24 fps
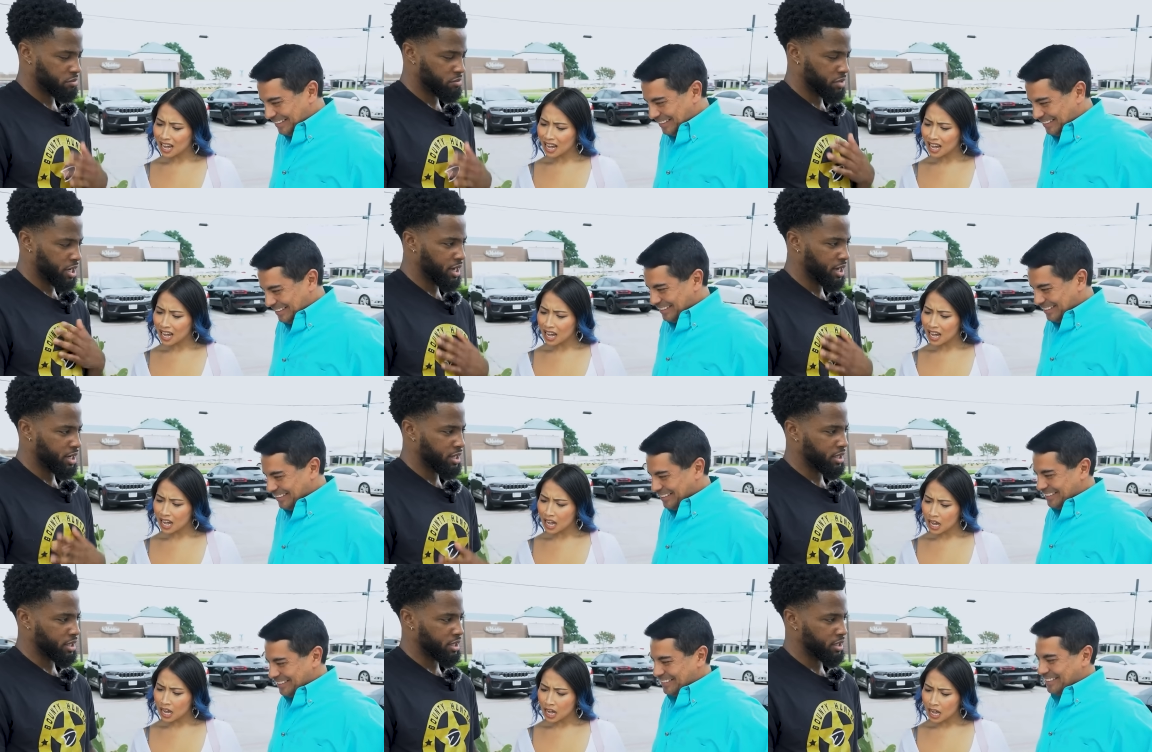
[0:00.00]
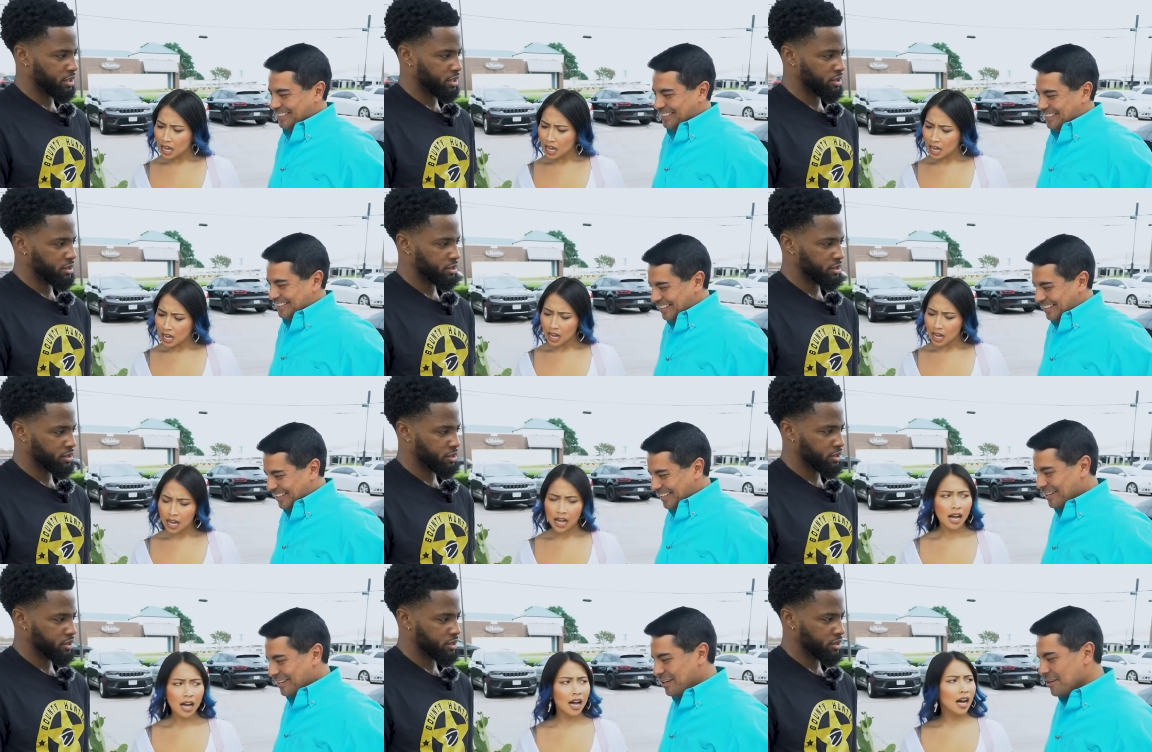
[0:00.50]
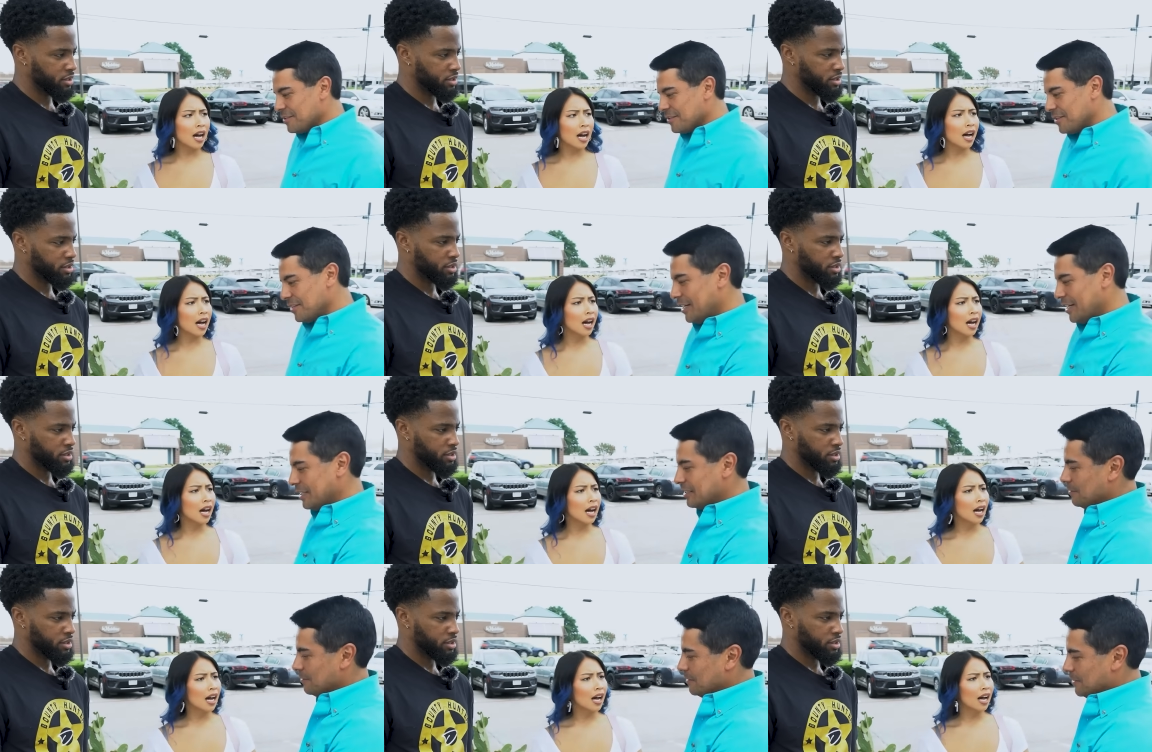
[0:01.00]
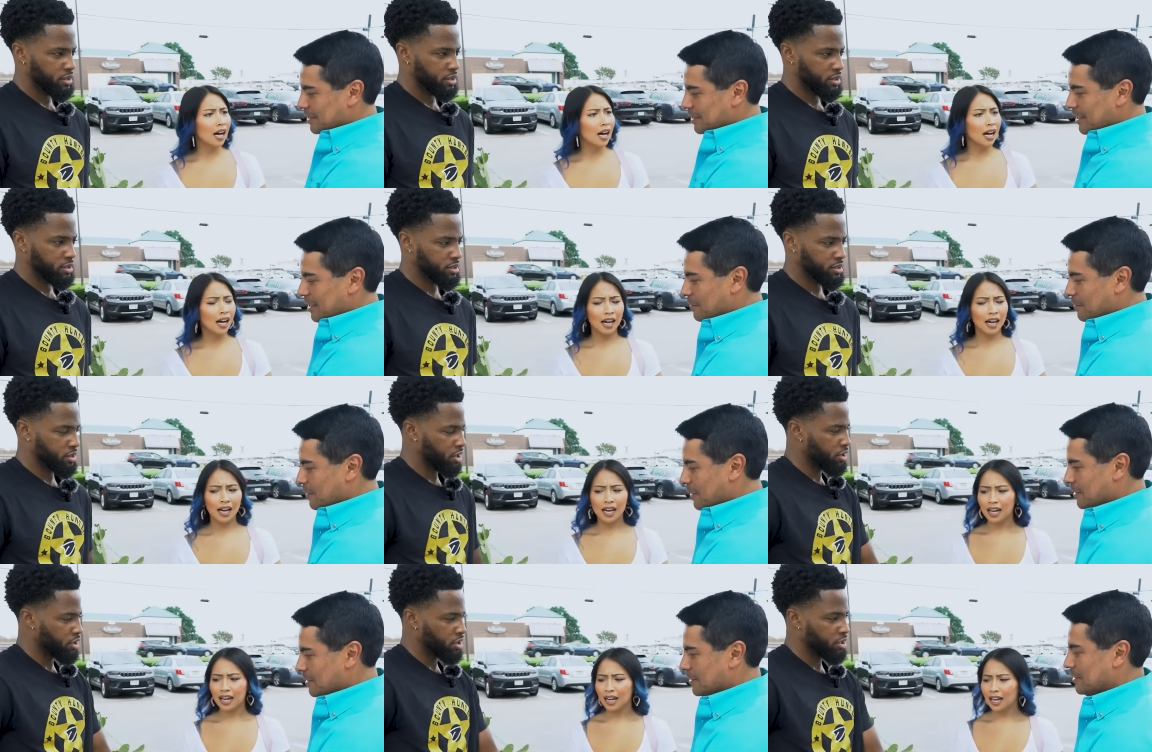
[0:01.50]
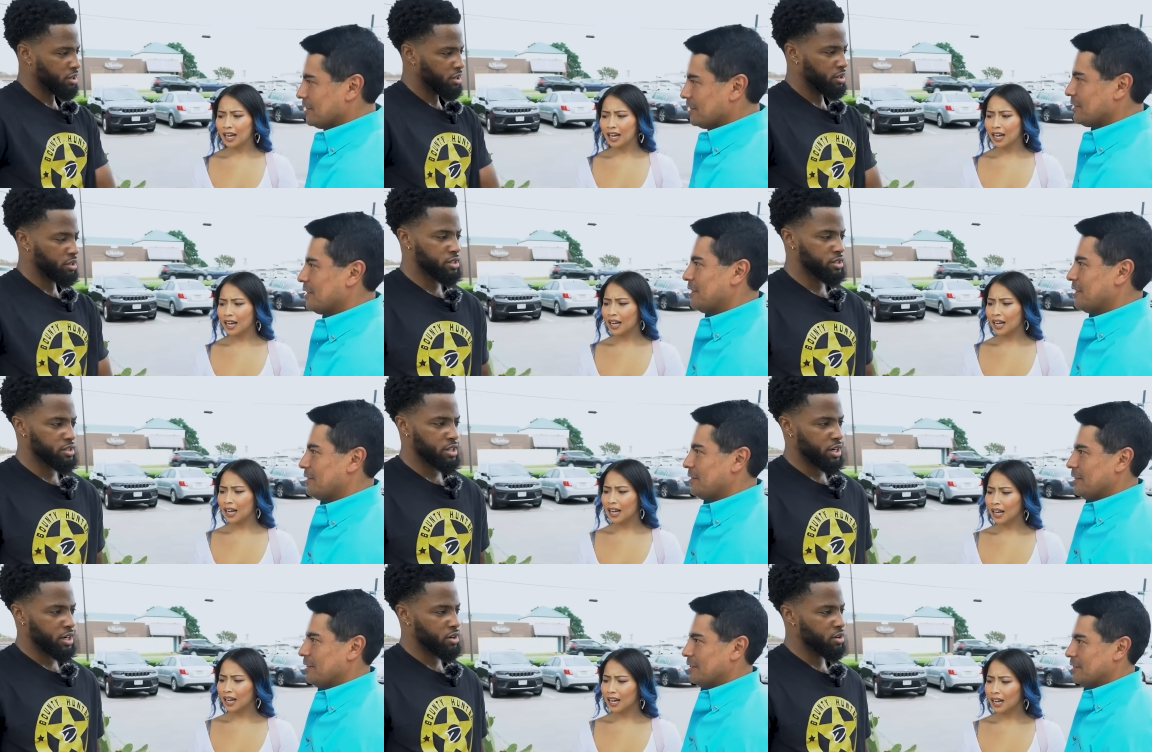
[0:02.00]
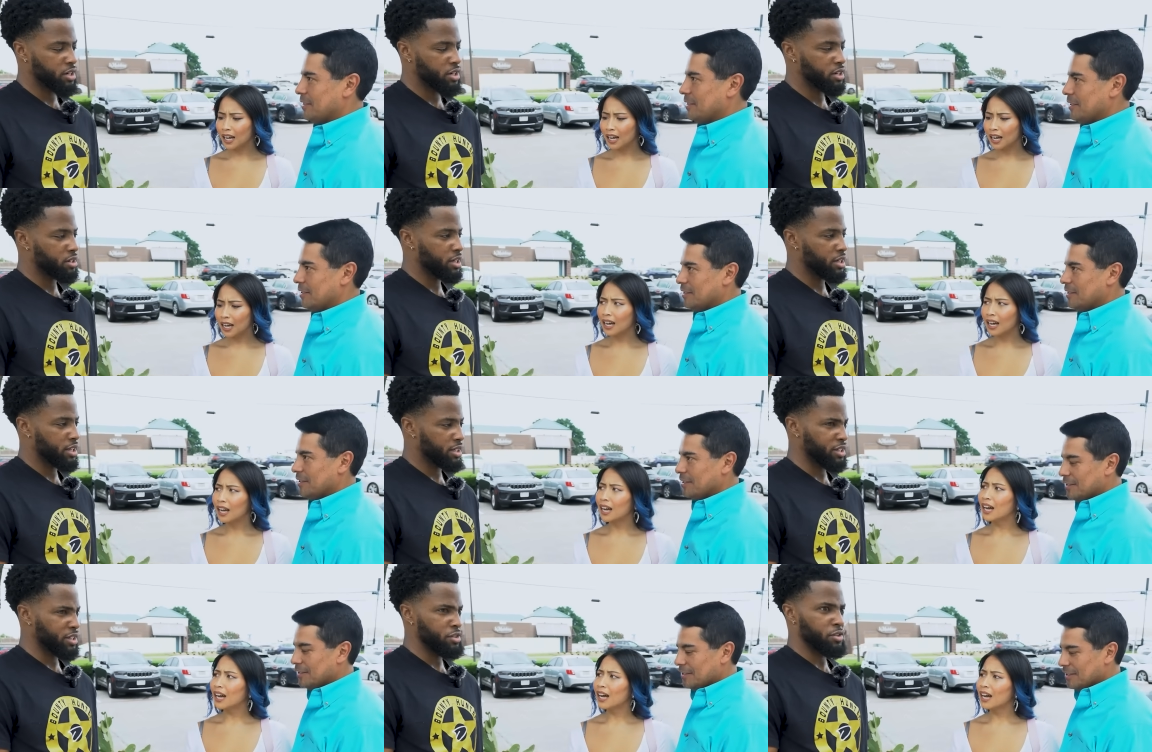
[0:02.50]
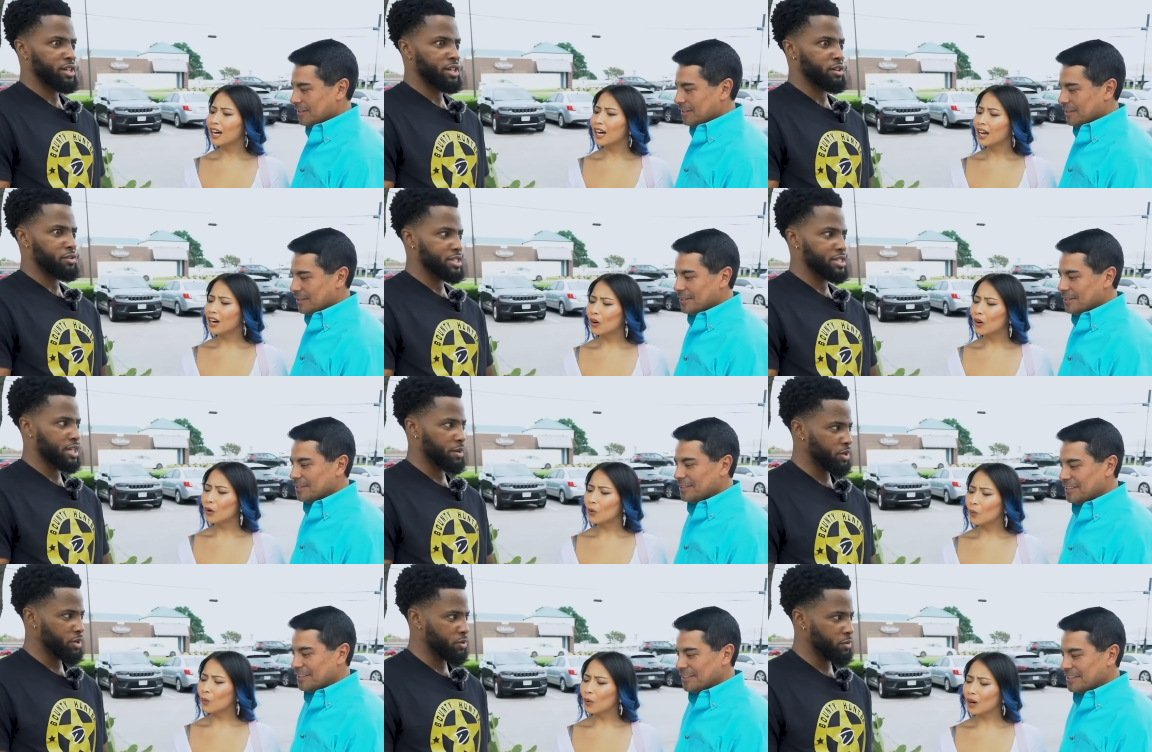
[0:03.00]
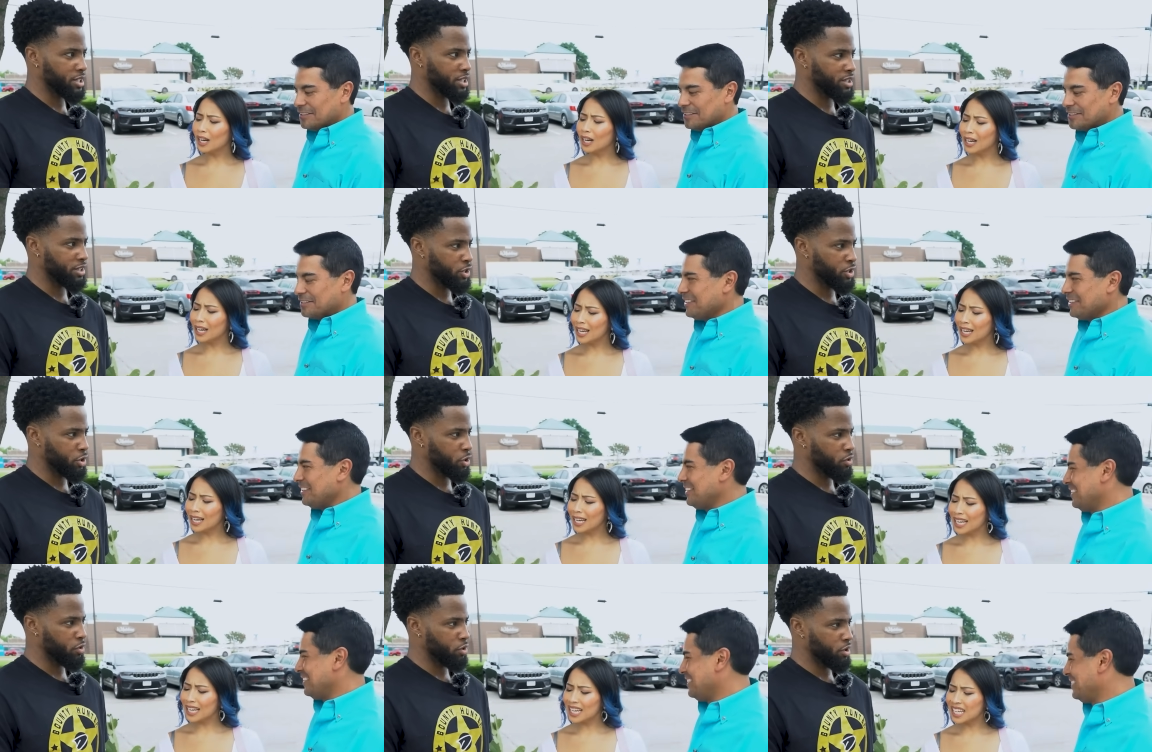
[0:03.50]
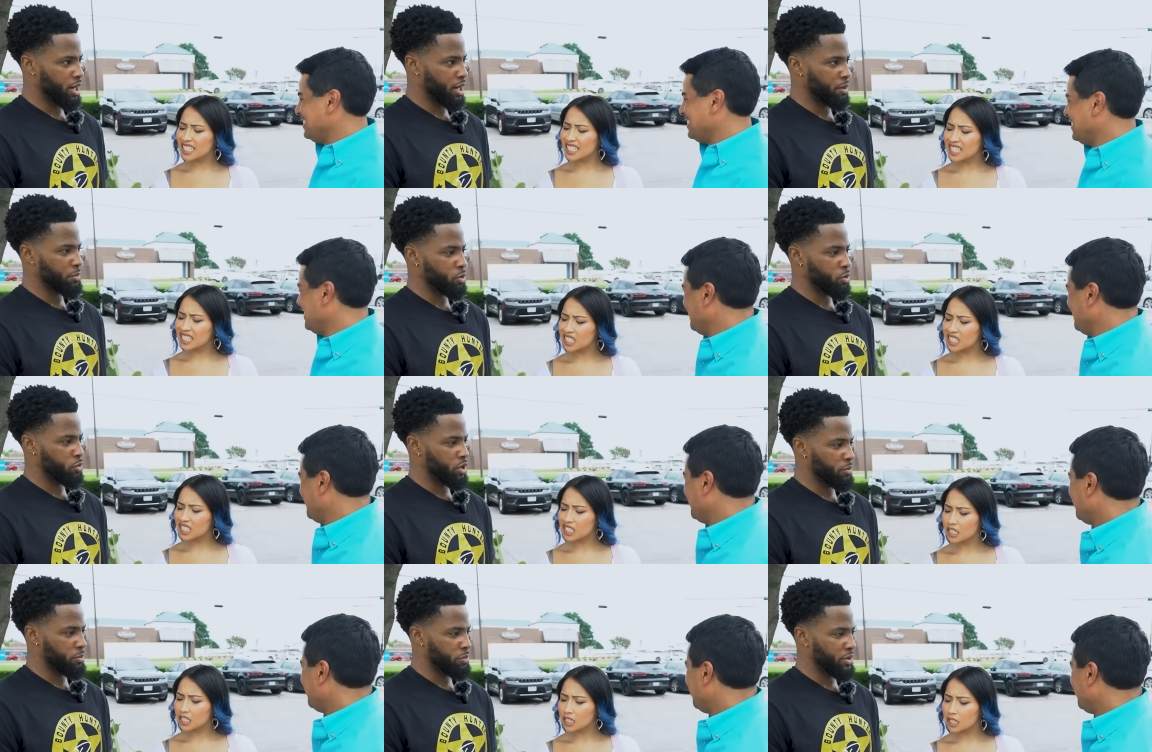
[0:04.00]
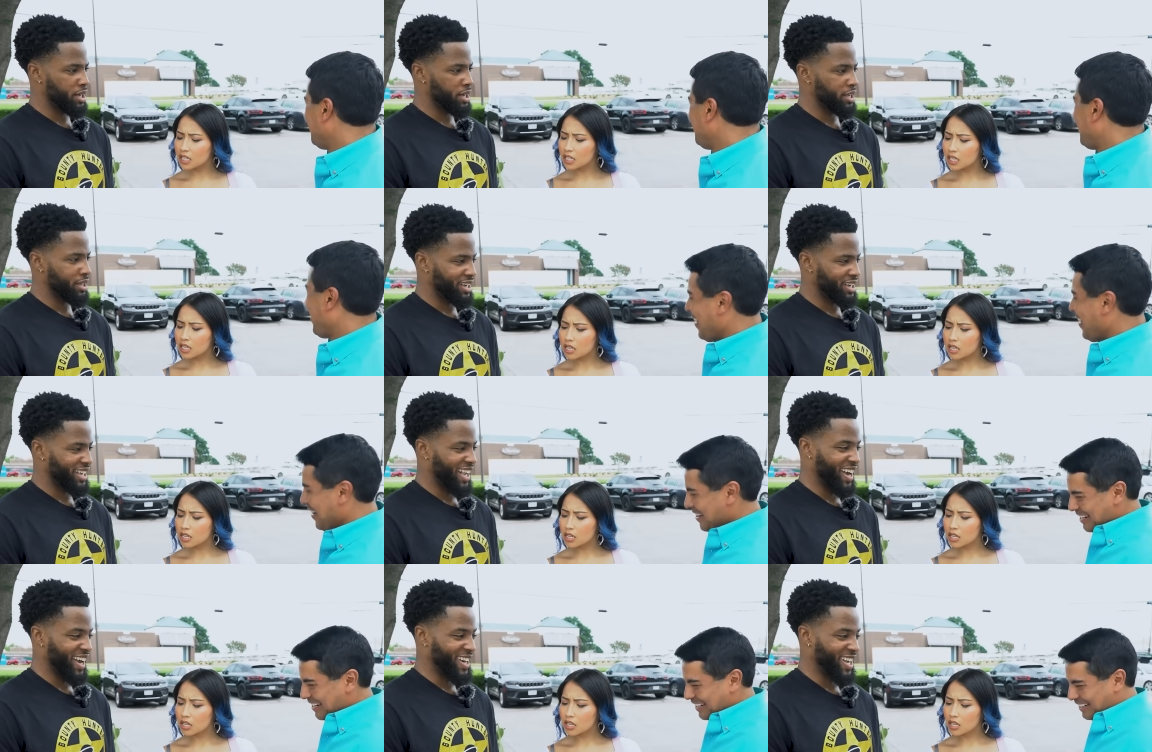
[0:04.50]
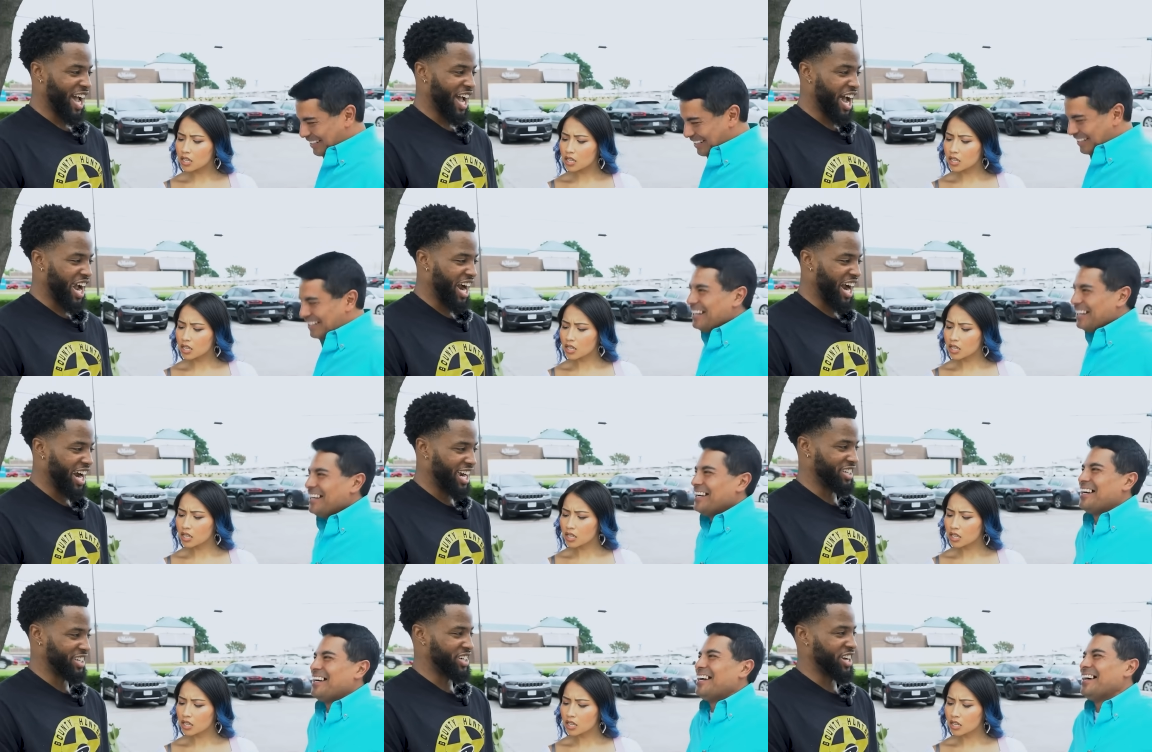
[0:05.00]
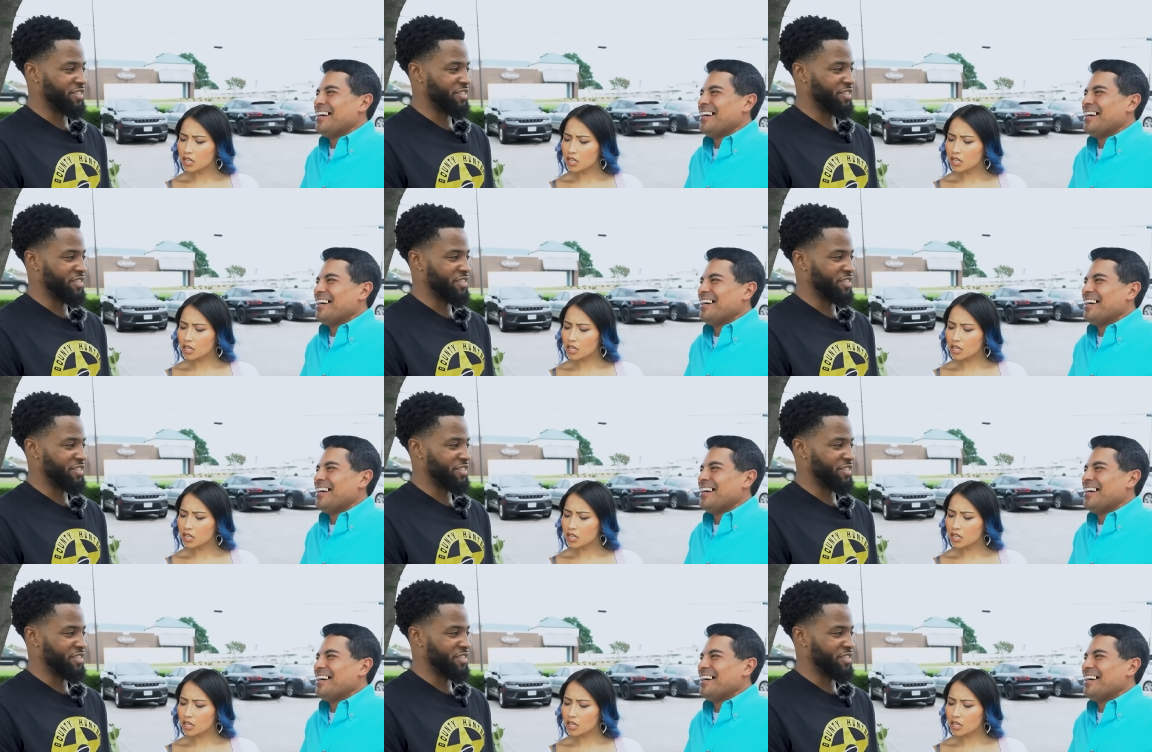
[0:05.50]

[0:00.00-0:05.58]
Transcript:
Speaker 1: body? Go to the next one. It's not. No, no, no. they're not going to nigga. You ain't gonna tell me what to do. I'm the one paying.